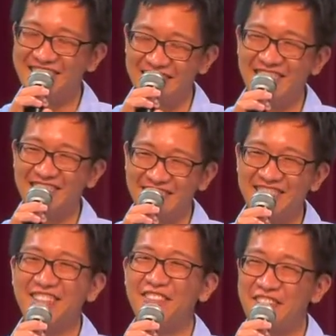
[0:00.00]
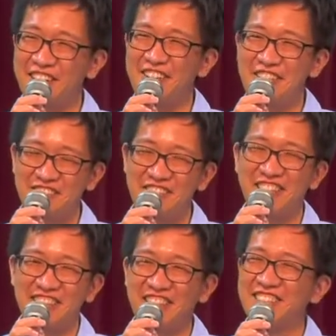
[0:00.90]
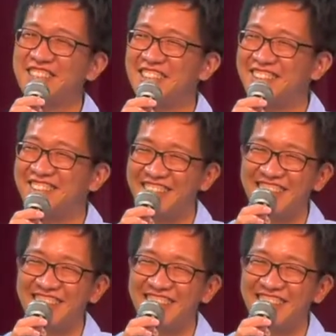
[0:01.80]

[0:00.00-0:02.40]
That is a very triggering sound,